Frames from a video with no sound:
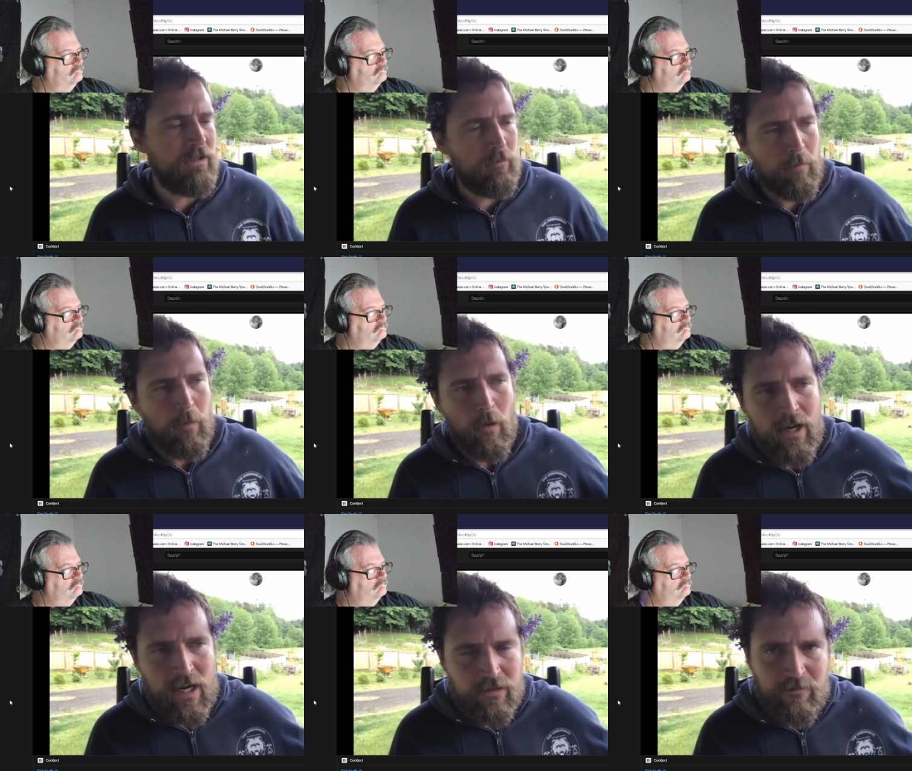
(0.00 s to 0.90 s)
Speaker 1: was
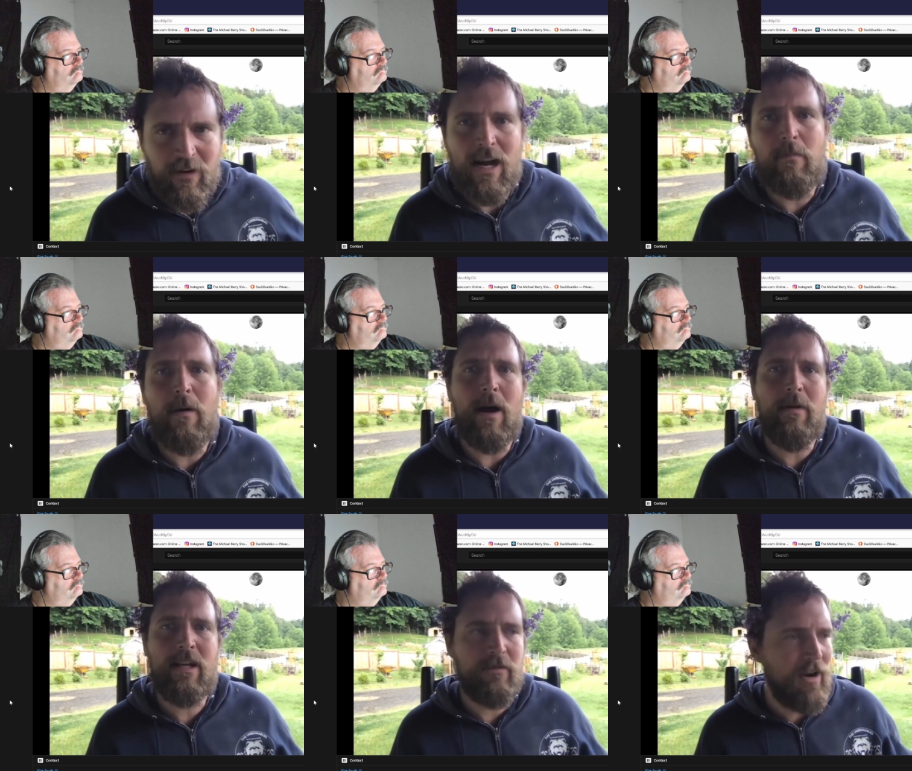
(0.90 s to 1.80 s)
reported as fire
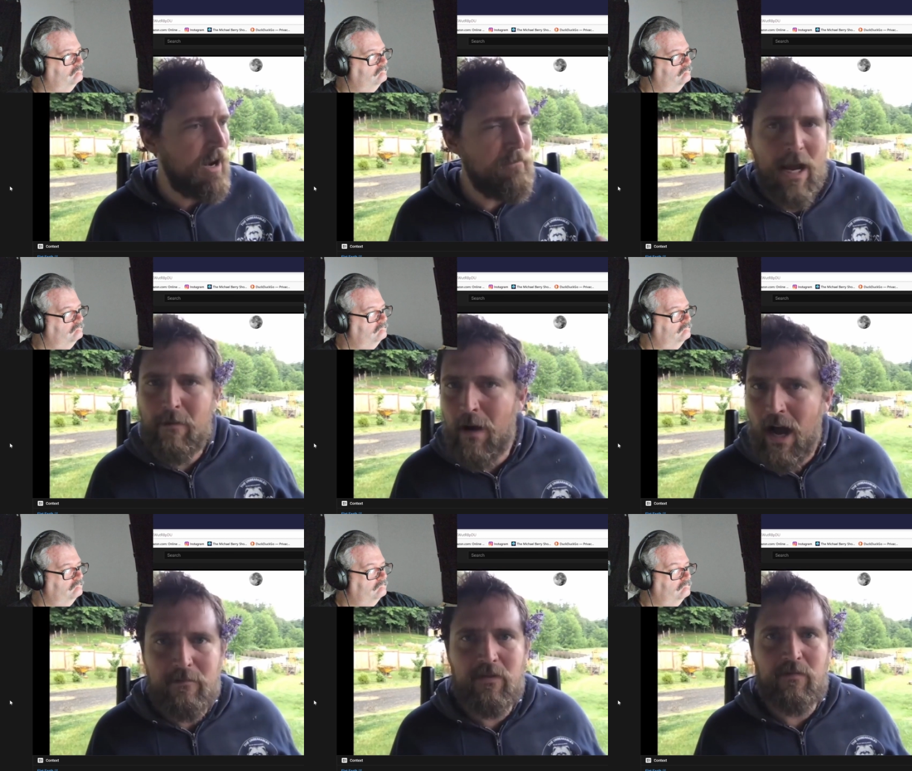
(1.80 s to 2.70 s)
bombings, very big
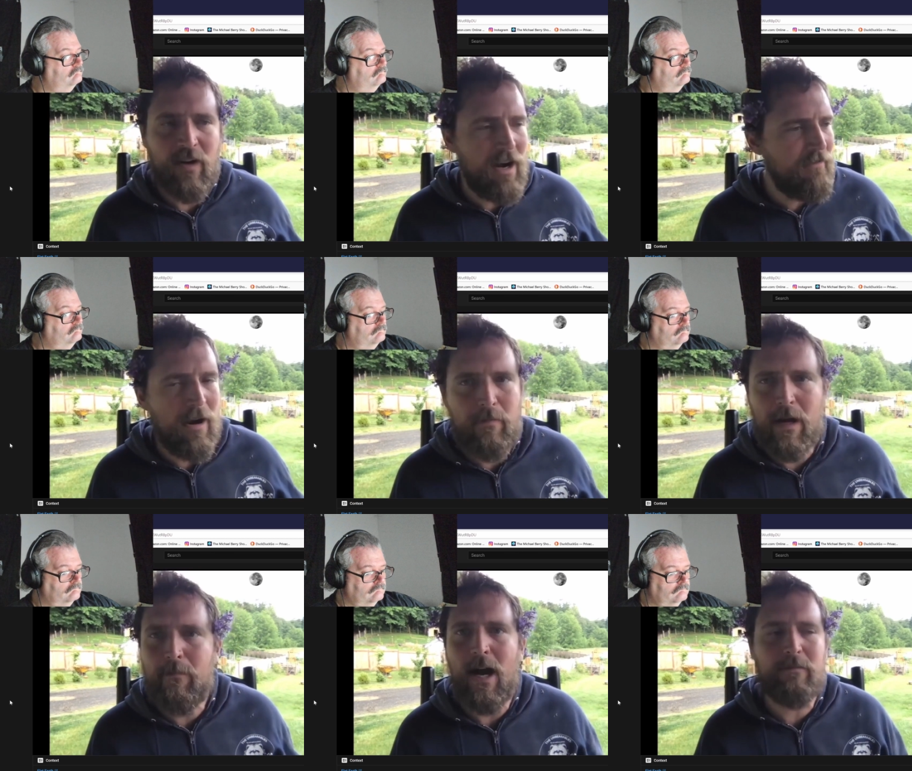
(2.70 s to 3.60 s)
bombs, very, very
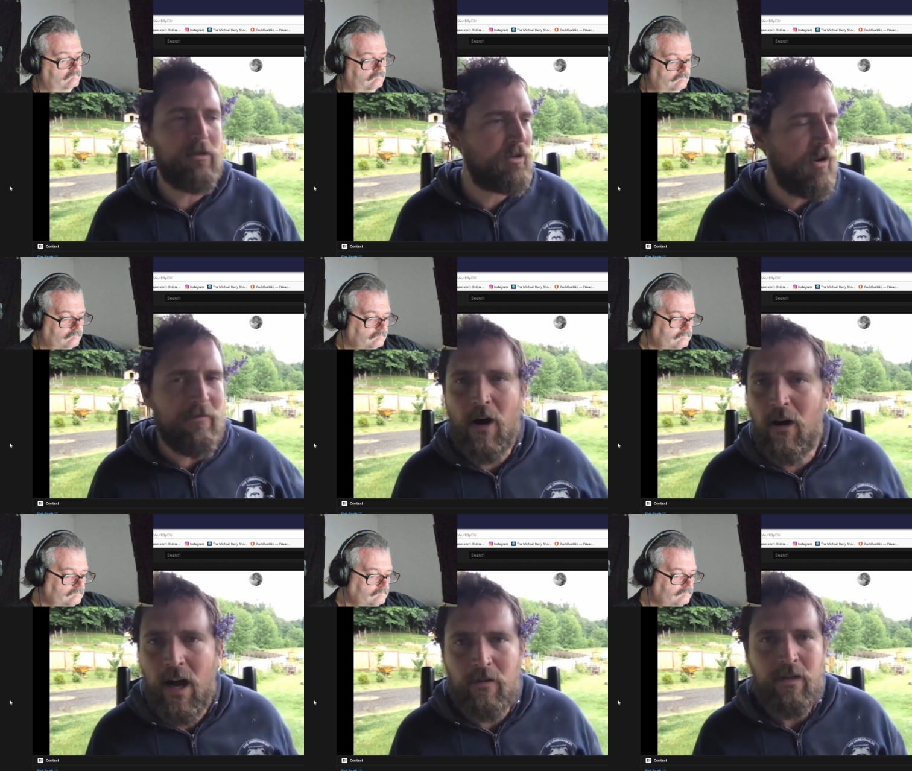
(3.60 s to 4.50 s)
big bombs. There was no
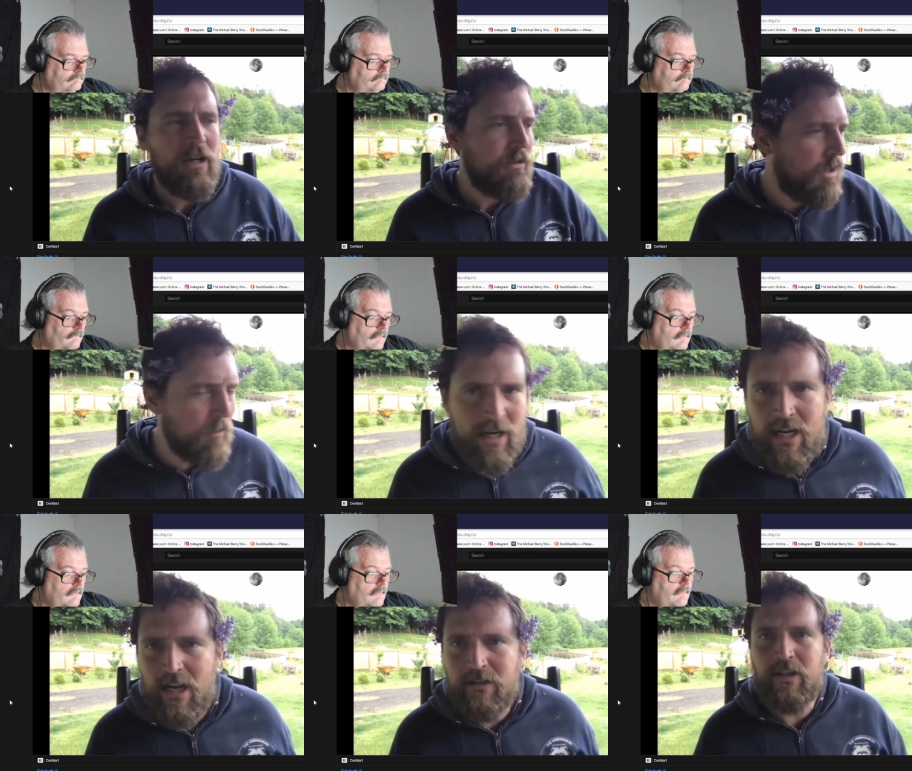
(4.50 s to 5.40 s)
fallout, no
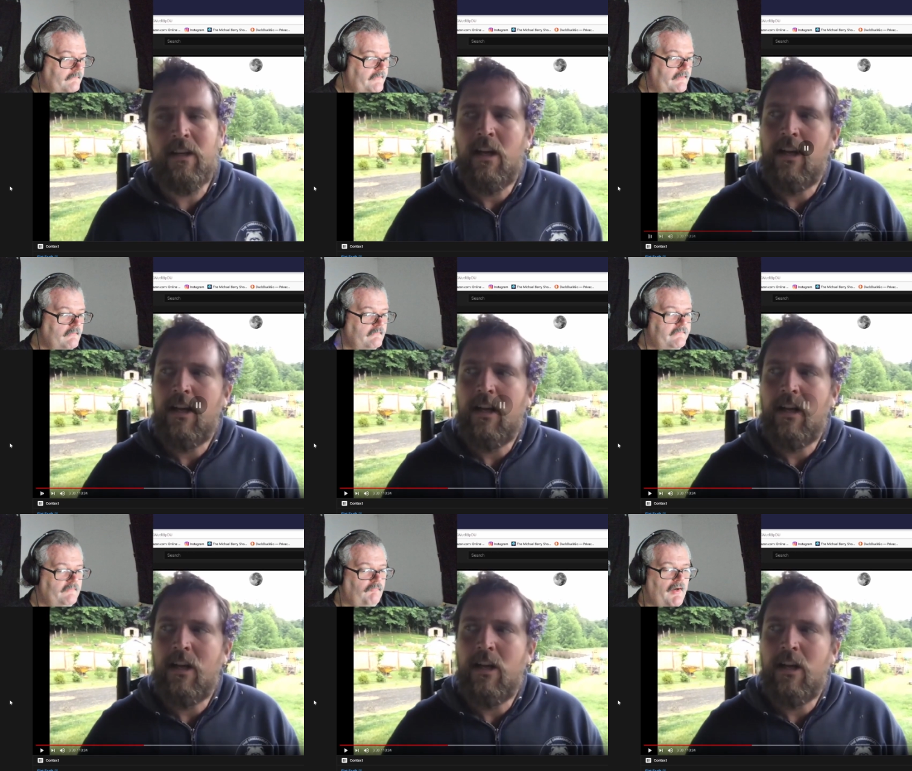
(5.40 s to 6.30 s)
radiation. Then,
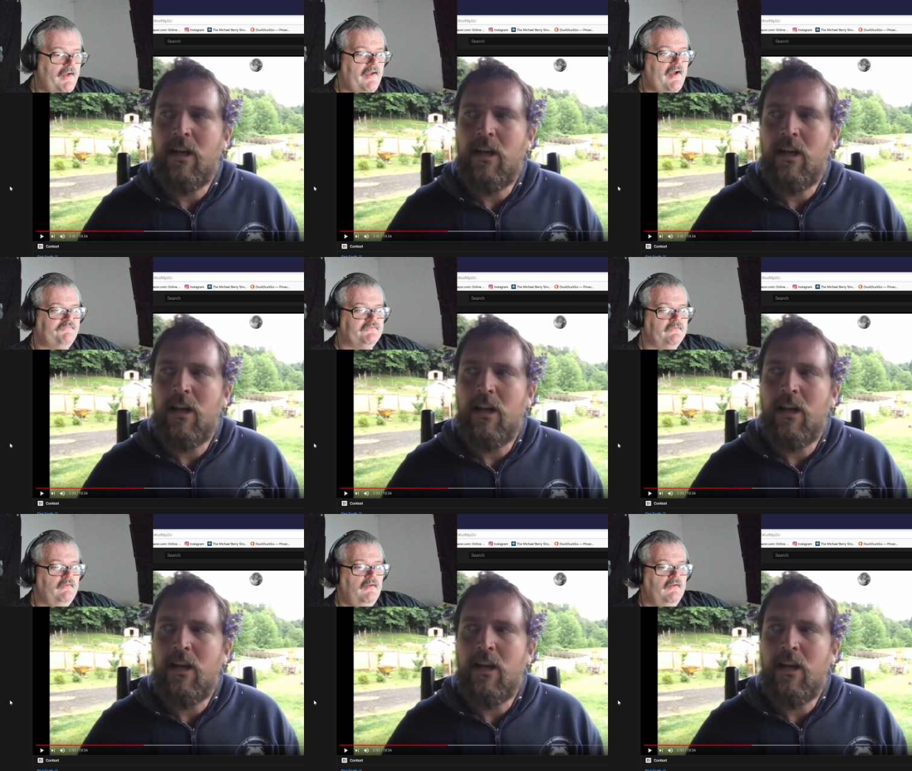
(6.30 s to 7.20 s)
Speaker 2: then why,
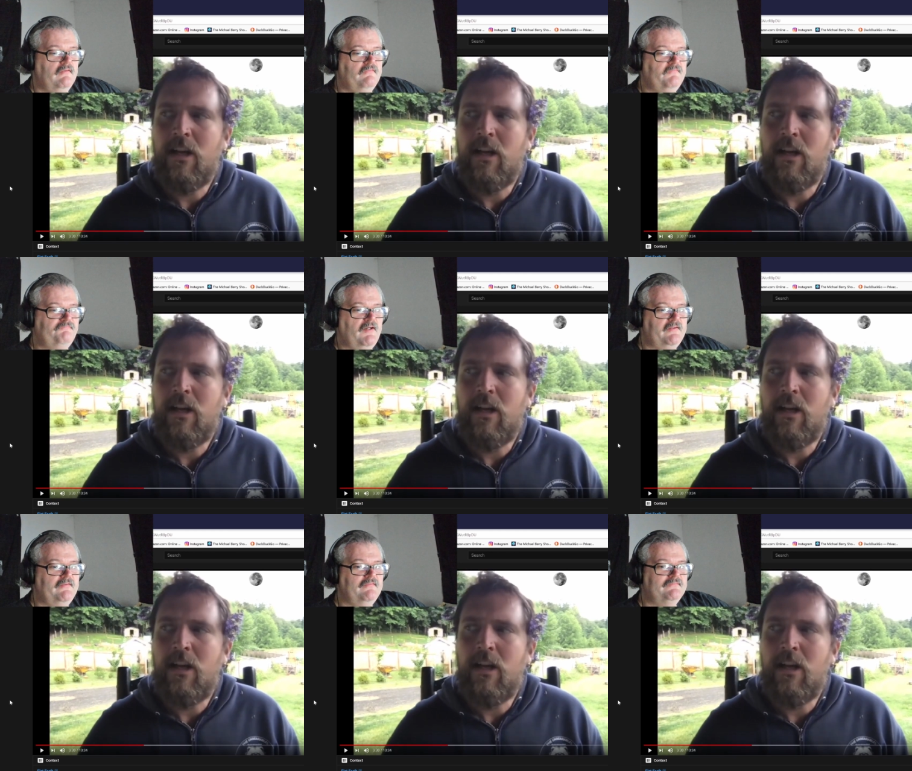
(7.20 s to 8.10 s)
after the
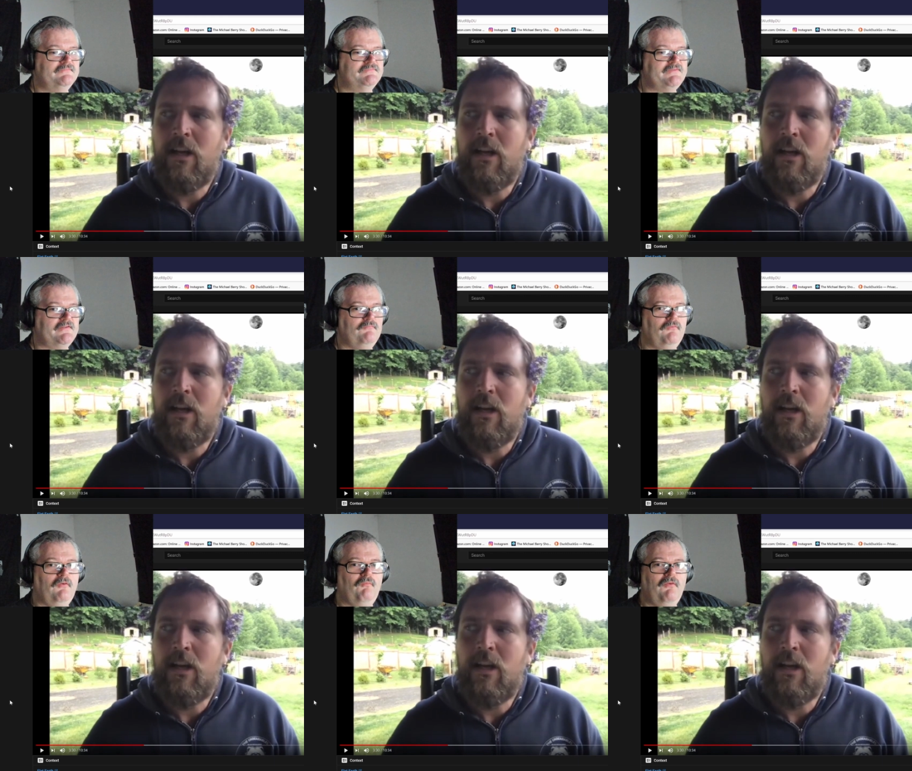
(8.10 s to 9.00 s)
fucking Second
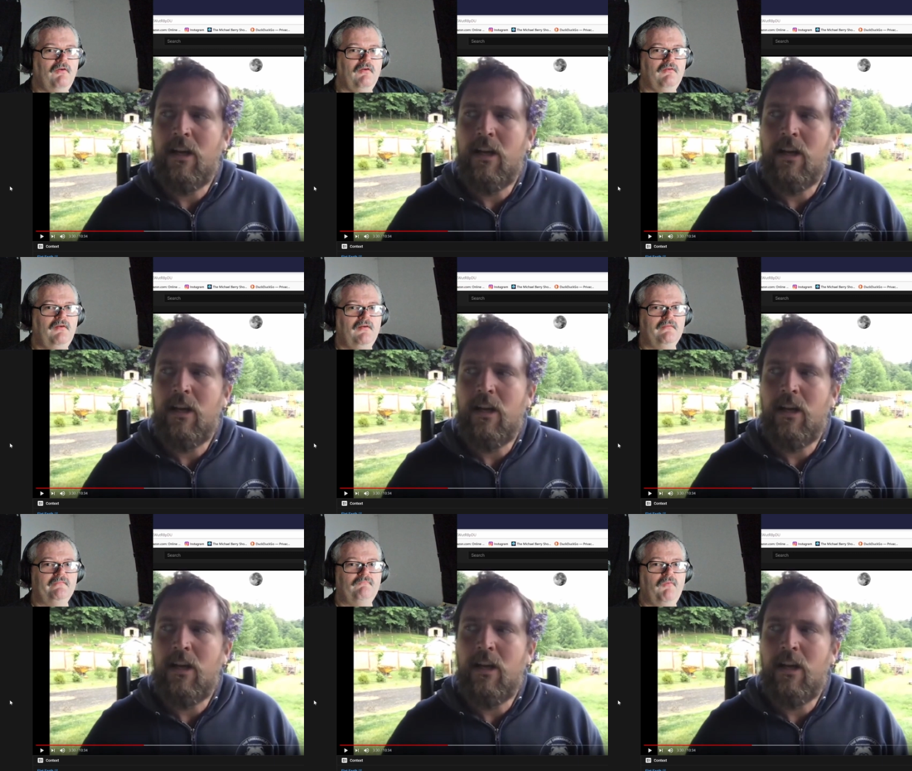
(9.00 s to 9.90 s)
World War,
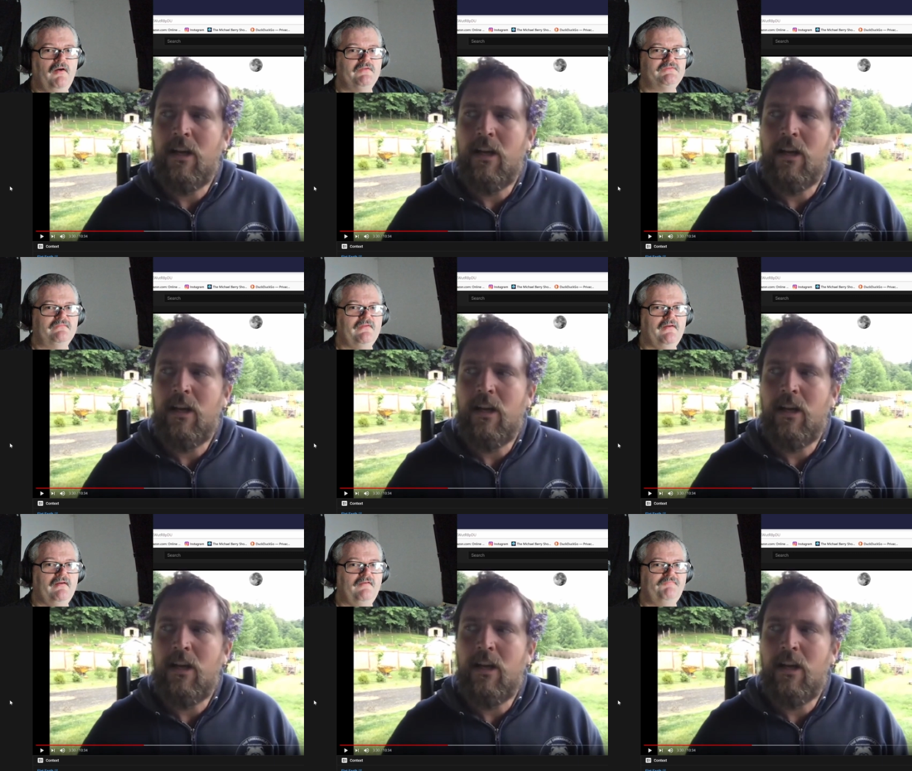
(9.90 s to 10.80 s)
was
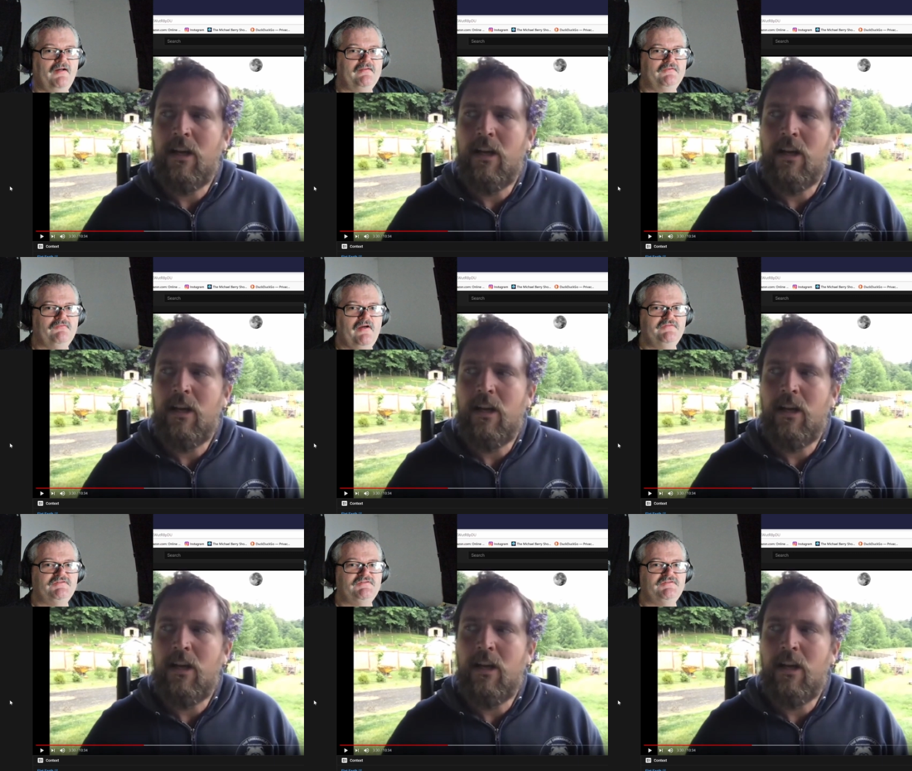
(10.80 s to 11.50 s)
there a fucking crazy